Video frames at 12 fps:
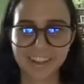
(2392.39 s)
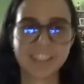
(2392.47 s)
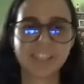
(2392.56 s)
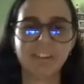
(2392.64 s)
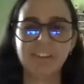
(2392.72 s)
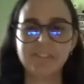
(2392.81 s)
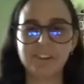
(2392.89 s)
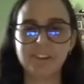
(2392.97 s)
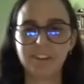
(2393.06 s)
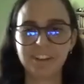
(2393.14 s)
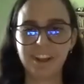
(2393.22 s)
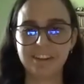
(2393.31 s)
So if
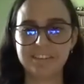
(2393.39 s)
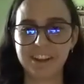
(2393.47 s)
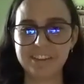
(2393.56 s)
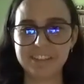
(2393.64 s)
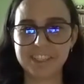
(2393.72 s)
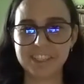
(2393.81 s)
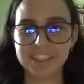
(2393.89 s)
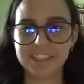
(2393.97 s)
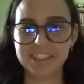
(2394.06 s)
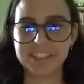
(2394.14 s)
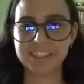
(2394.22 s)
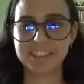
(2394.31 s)
your love language
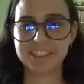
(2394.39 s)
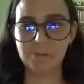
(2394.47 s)
is